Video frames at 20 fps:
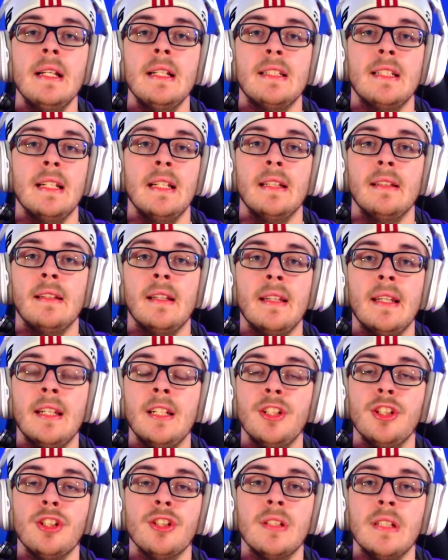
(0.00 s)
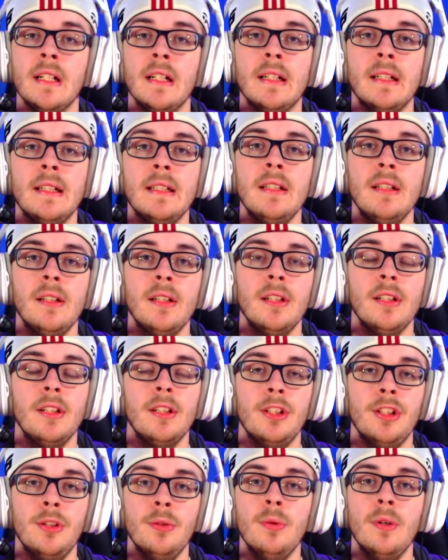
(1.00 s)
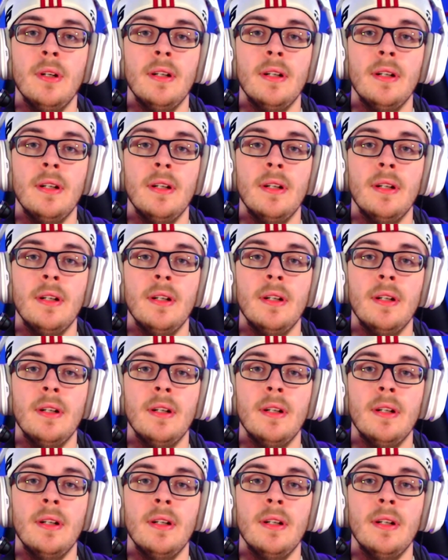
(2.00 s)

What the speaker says: saying that they just died, you